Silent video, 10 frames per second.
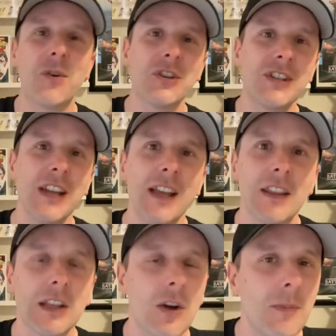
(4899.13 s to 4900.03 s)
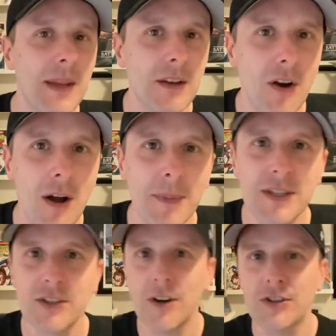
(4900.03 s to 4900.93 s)
of course, the low mint
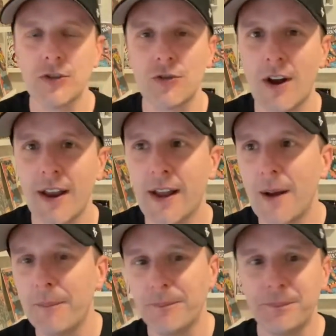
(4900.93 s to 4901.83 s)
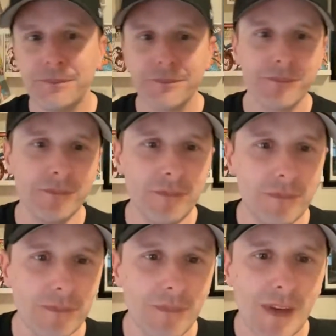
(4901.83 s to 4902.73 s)
commons are also drying up.
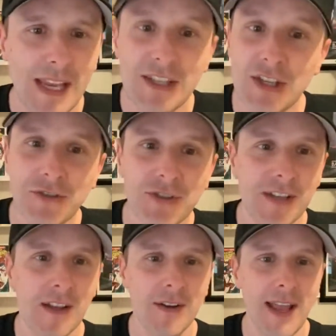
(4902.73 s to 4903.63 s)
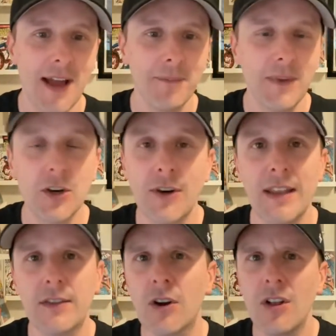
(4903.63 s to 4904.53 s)
It's interesting though. Yeah, they're
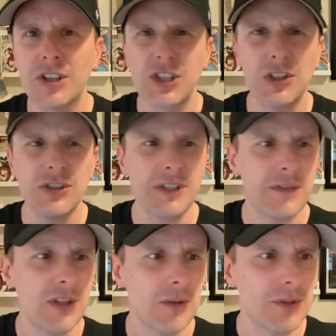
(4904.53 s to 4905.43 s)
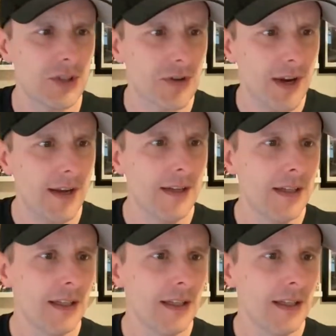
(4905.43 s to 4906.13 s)
great. They're all exclusive too, which is great.